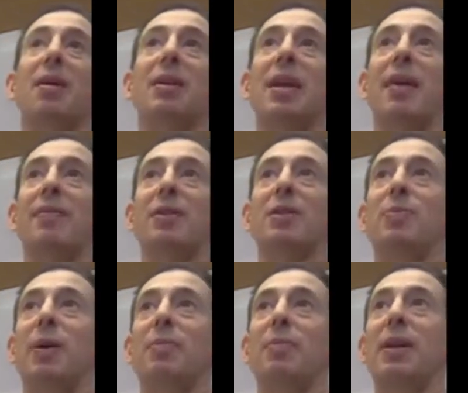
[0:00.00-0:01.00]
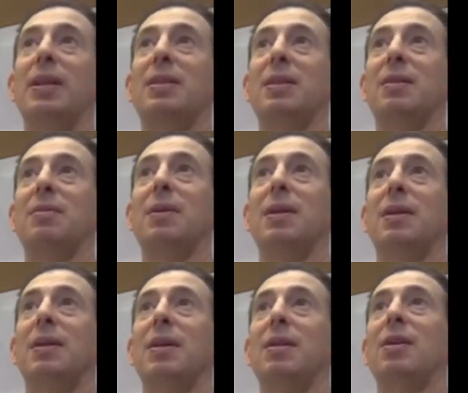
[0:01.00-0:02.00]
I didn't have to spend money to
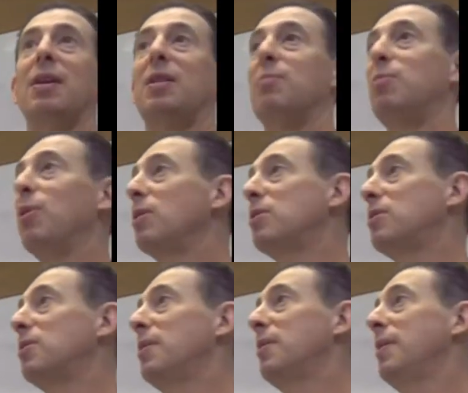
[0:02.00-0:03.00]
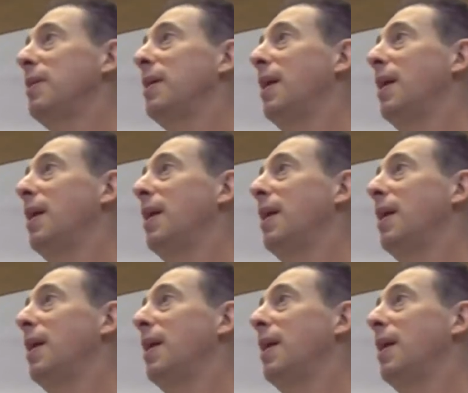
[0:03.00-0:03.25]
look at the books.